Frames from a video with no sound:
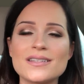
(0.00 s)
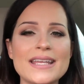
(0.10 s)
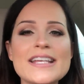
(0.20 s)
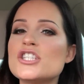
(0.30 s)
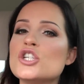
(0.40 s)

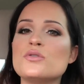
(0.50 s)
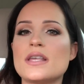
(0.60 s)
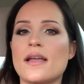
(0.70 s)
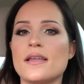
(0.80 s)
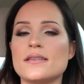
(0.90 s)
Takes 2
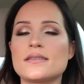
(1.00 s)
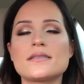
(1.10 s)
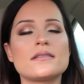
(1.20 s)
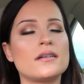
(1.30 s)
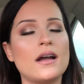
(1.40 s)

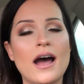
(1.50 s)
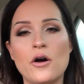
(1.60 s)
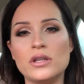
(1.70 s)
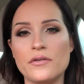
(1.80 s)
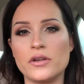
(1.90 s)
seconds.
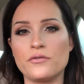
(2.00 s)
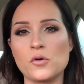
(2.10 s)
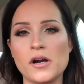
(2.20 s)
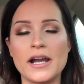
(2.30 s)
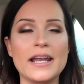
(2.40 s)
I'll love you
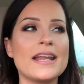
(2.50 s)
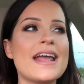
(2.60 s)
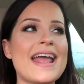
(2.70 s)
for it.